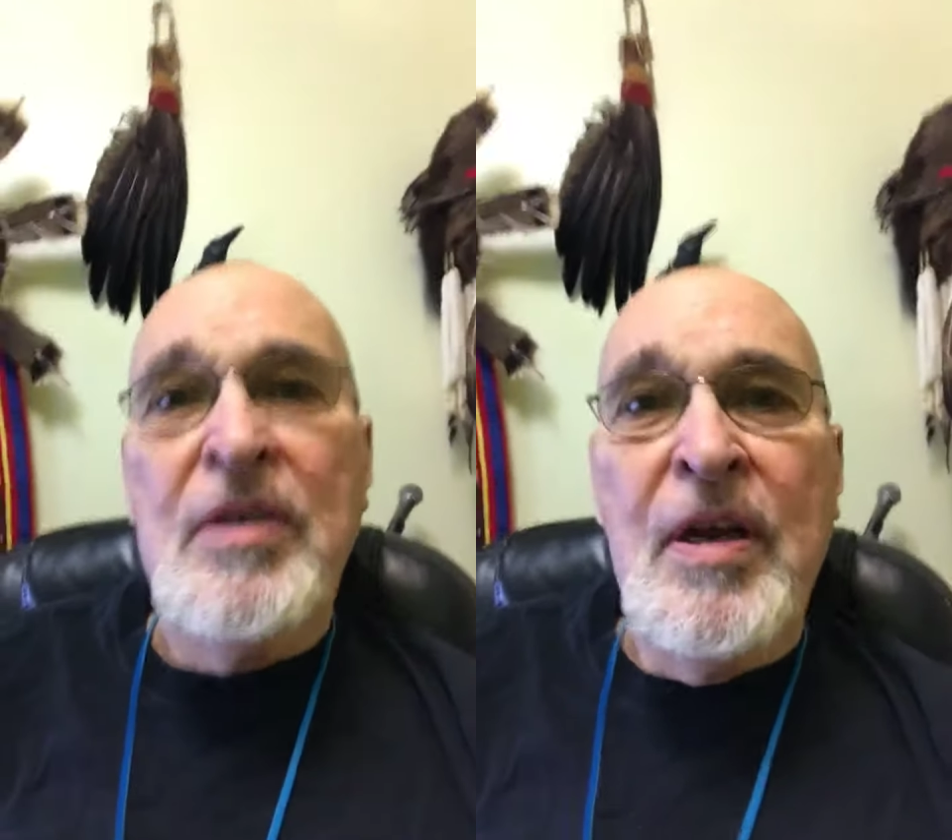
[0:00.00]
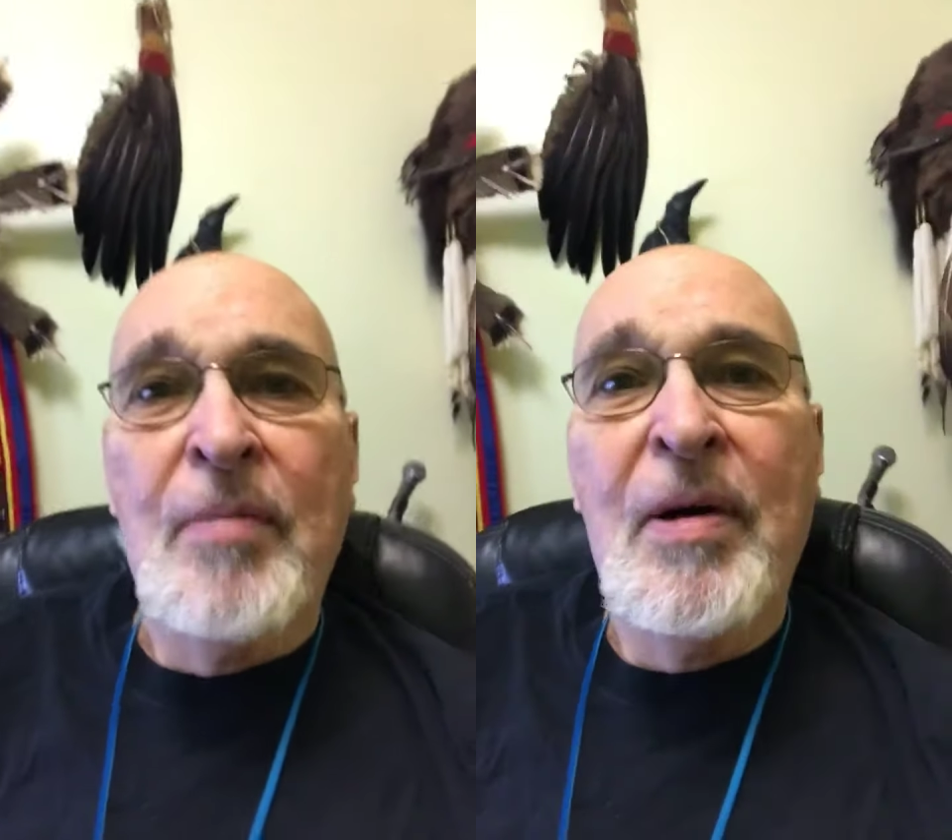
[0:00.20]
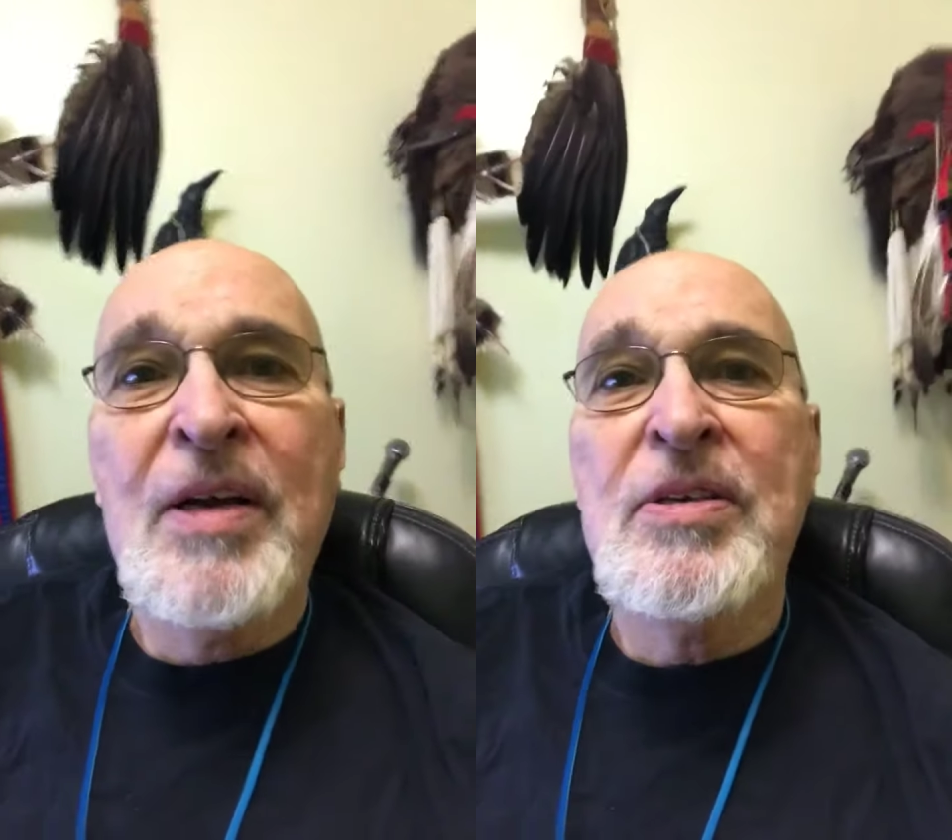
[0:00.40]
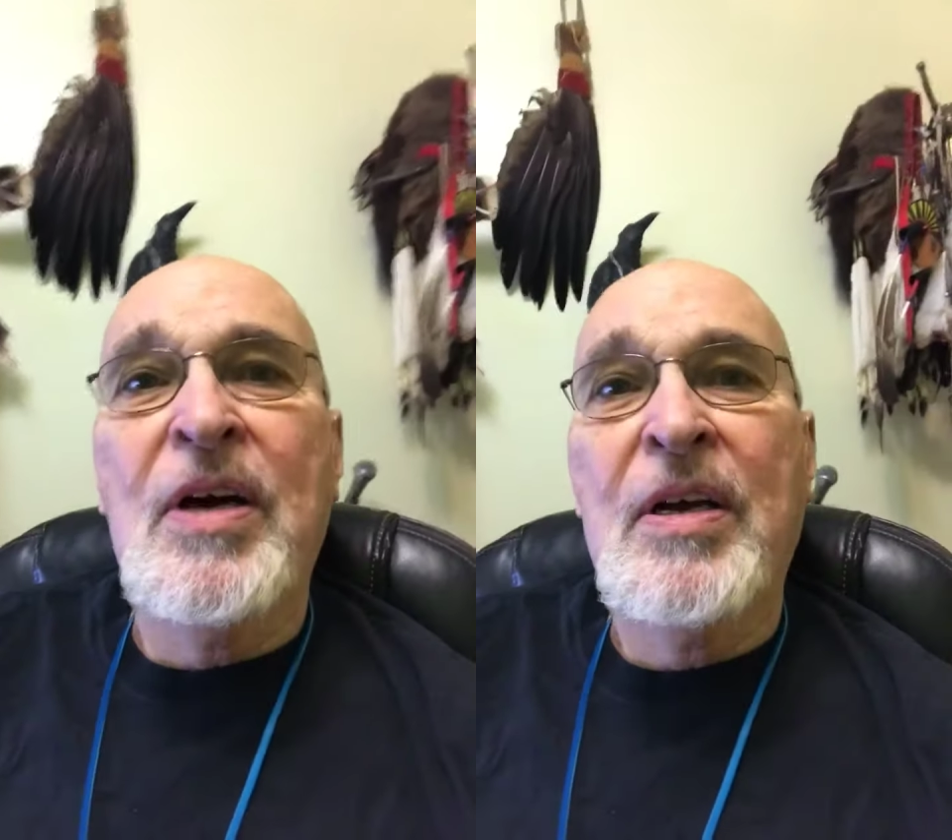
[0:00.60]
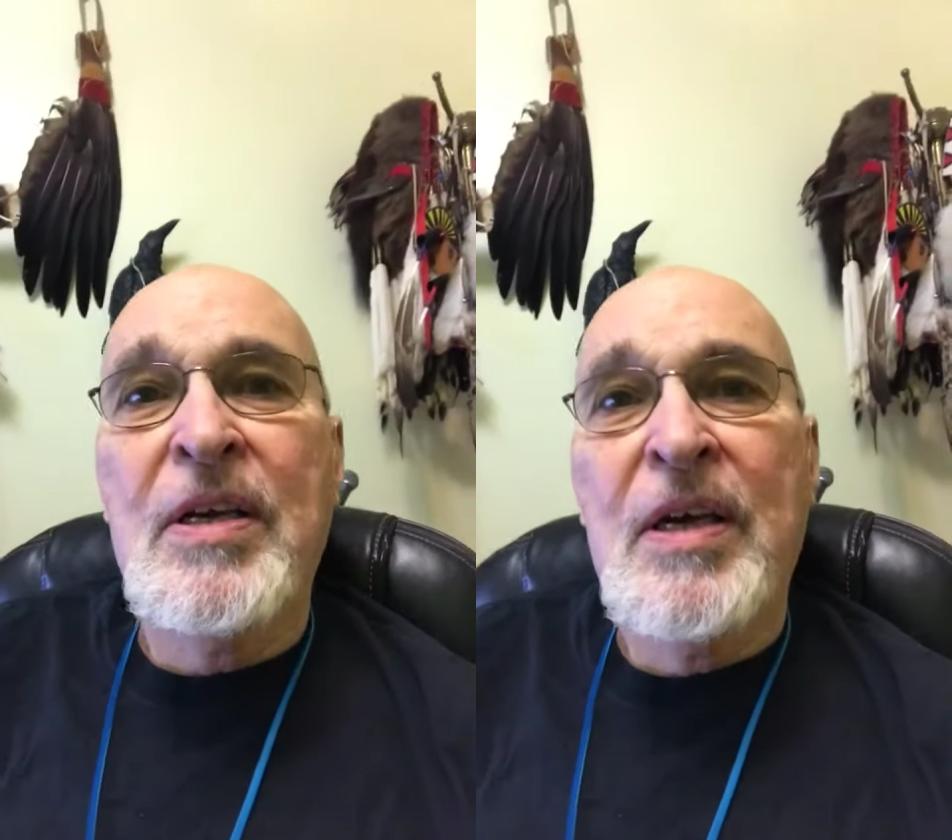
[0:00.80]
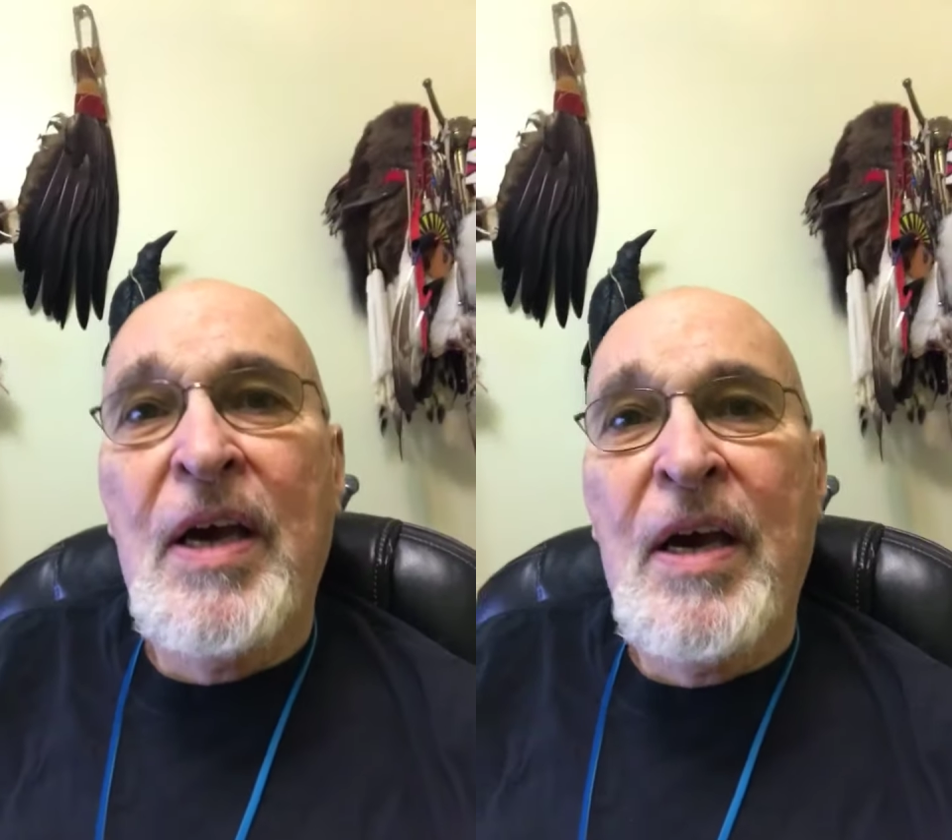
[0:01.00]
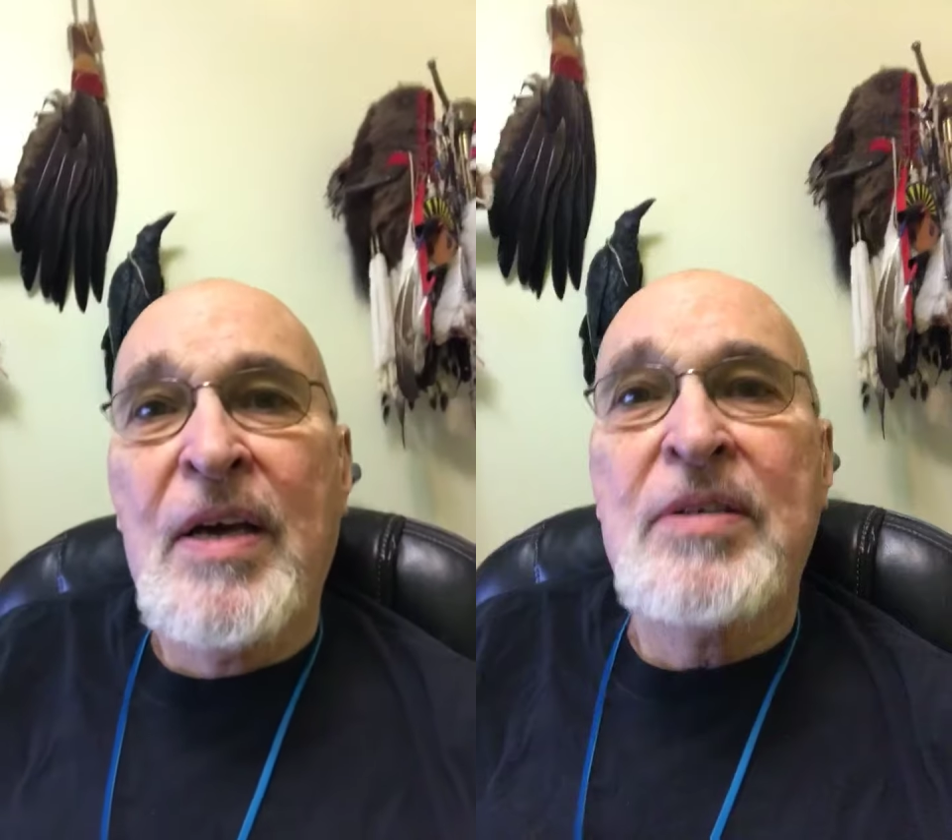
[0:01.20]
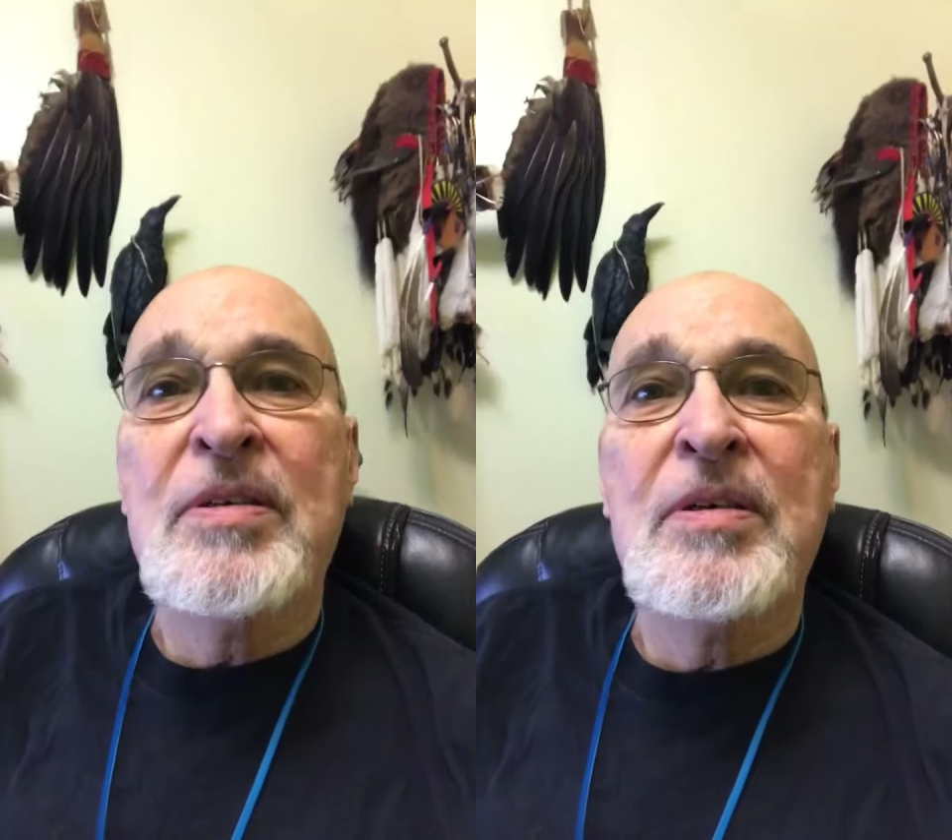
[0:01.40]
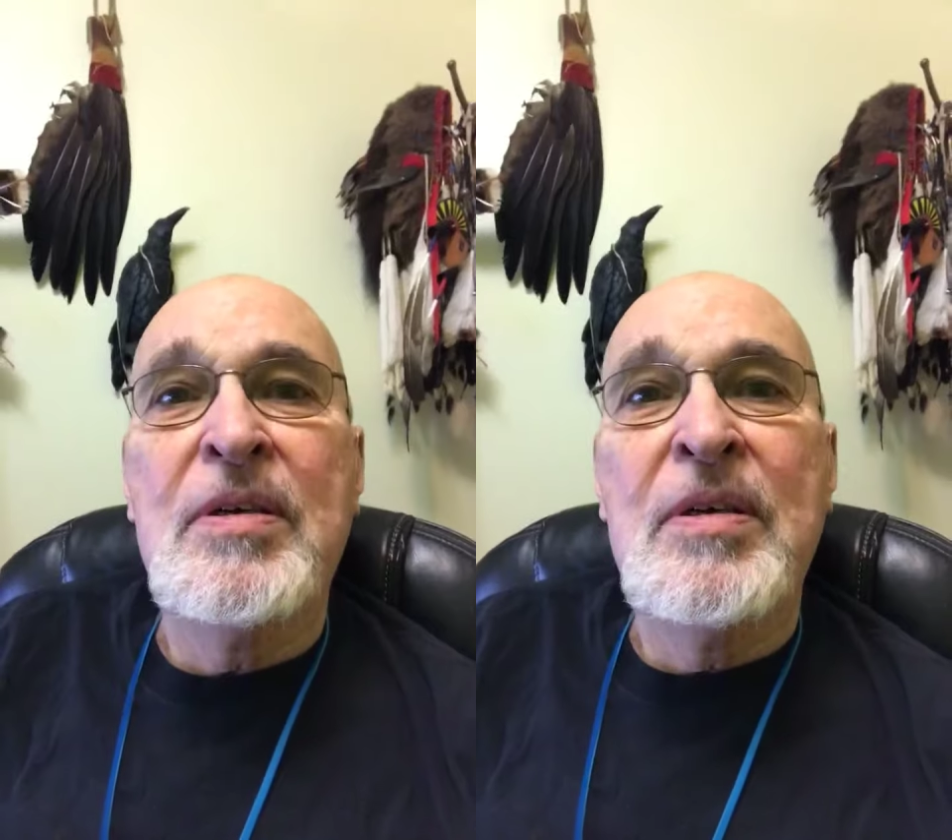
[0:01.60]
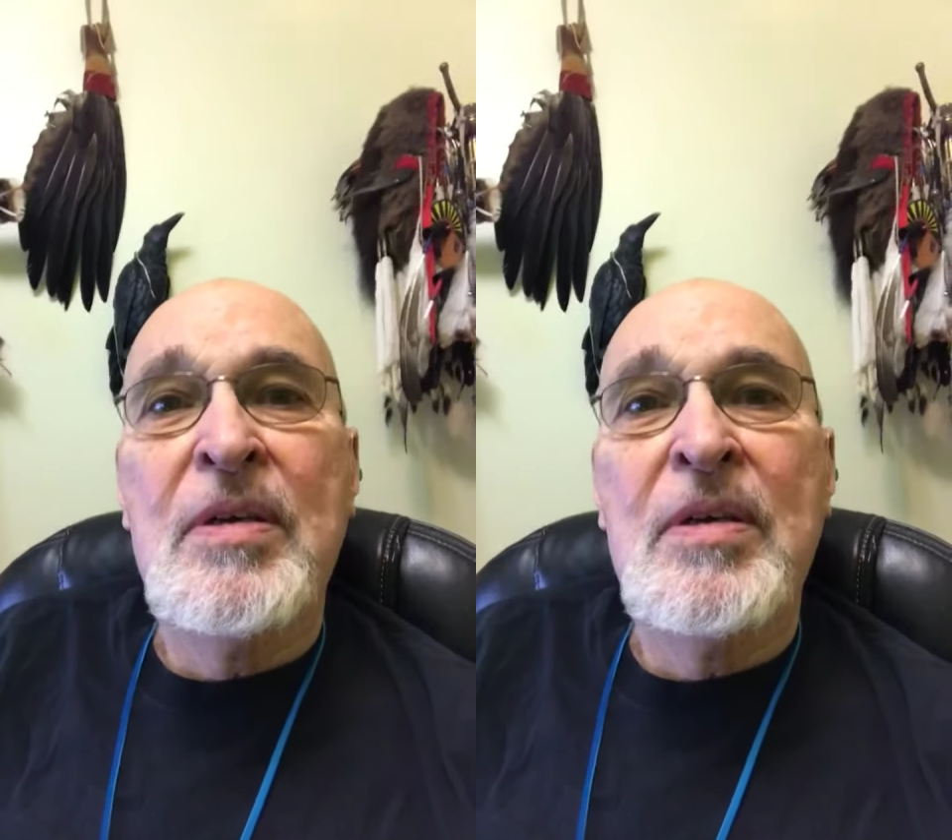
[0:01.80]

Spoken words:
done by Johnny Cash.